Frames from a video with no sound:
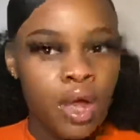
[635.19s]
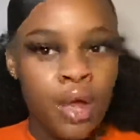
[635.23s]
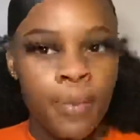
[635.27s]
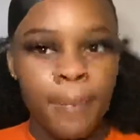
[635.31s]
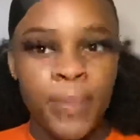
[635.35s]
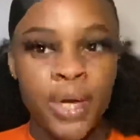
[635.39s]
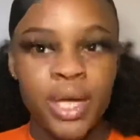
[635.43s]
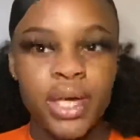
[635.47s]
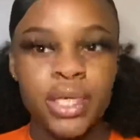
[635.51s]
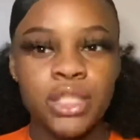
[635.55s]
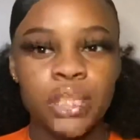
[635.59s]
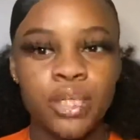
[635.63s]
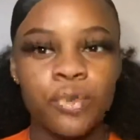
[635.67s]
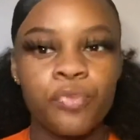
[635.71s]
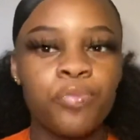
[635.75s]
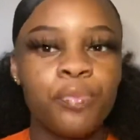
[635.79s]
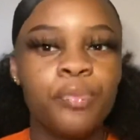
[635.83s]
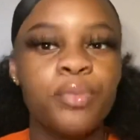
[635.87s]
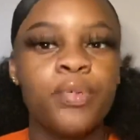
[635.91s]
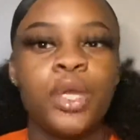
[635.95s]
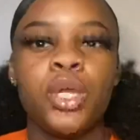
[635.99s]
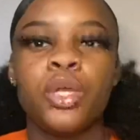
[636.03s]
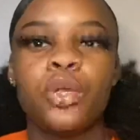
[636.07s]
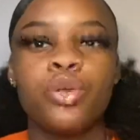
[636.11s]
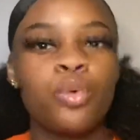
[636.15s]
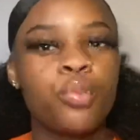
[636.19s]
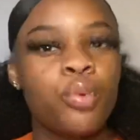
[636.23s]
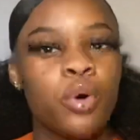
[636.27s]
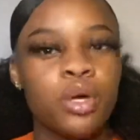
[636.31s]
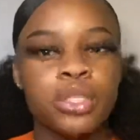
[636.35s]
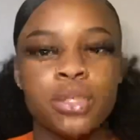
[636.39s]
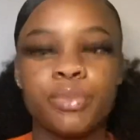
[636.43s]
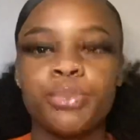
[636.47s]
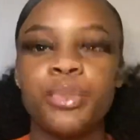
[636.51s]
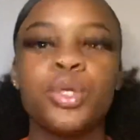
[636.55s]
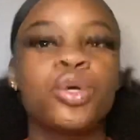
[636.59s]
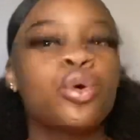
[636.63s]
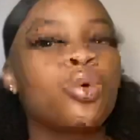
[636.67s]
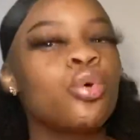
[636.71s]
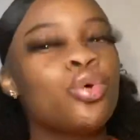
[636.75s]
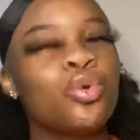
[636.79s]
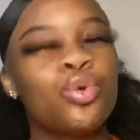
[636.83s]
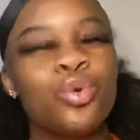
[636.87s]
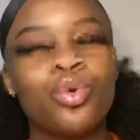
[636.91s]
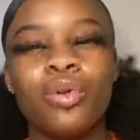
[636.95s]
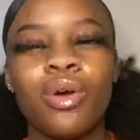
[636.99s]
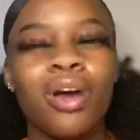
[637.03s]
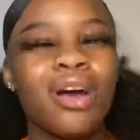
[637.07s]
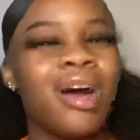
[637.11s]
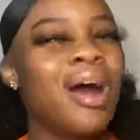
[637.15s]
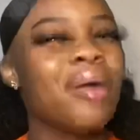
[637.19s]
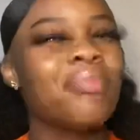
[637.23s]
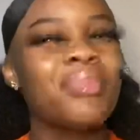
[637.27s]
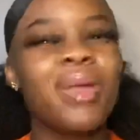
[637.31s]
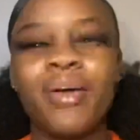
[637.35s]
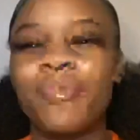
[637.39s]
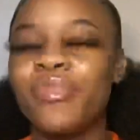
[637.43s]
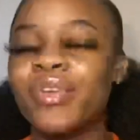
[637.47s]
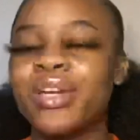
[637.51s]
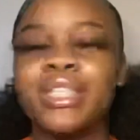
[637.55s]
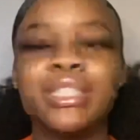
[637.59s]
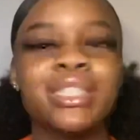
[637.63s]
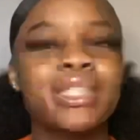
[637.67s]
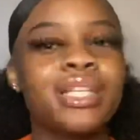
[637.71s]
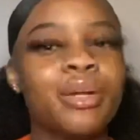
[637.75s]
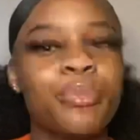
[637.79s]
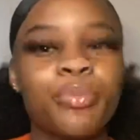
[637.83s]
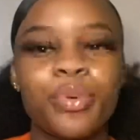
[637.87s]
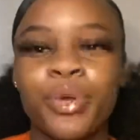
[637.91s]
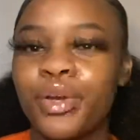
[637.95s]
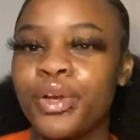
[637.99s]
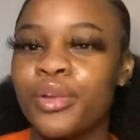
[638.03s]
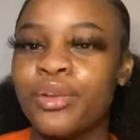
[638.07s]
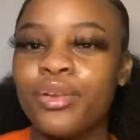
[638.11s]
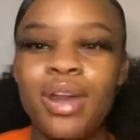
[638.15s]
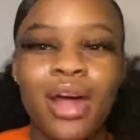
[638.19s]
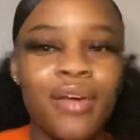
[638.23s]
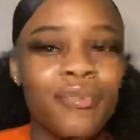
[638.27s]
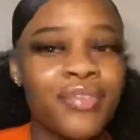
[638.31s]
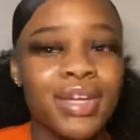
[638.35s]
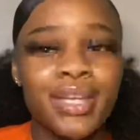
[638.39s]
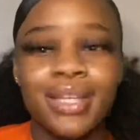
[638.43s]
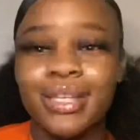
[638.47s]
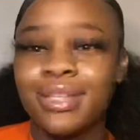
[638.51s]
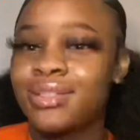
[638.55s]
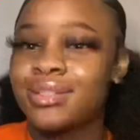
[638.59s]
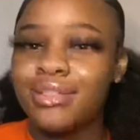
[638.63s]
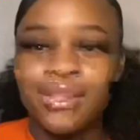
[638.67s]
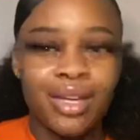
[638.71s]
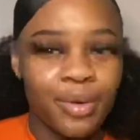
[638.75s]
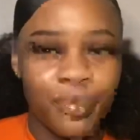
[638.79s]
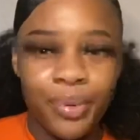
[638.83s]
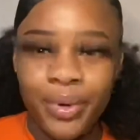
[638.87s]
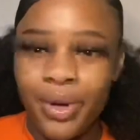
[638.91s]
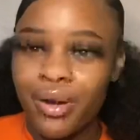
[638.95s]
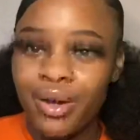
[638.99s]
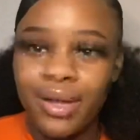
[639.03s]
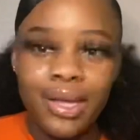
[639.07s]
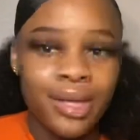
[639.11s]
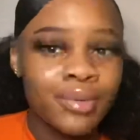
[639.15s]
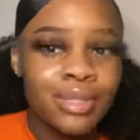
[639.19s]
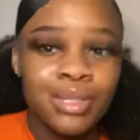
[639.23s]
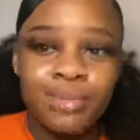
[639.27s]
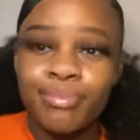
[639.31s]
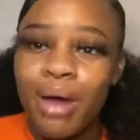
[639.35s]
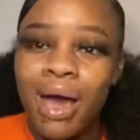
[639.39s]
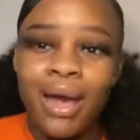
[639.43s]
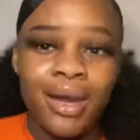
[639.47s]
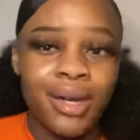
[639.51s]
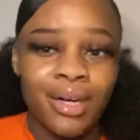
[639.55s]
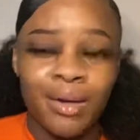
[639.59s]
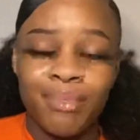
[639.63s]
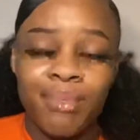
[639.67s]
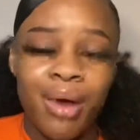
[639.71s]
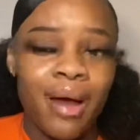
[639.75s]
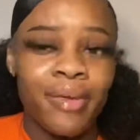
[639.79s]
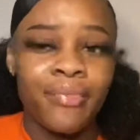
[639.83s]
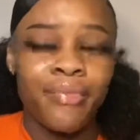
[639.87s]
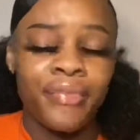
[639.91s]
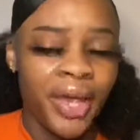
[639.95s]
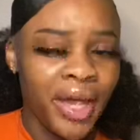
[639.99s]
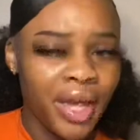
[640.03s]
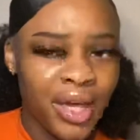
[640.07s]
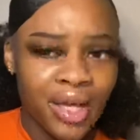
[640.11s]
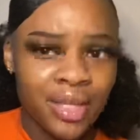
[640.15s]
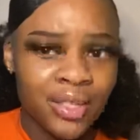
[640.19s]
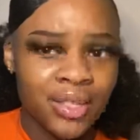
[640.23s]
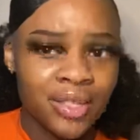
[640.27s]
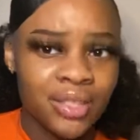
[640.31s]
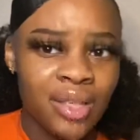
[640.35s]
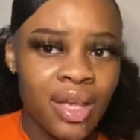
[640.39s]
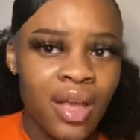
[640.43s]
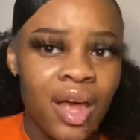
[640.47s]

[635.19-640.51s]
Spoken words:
Because if me and you supposed to be cool, I'm not finna sit up here, you're not finna sit up here and keep smiling in my face.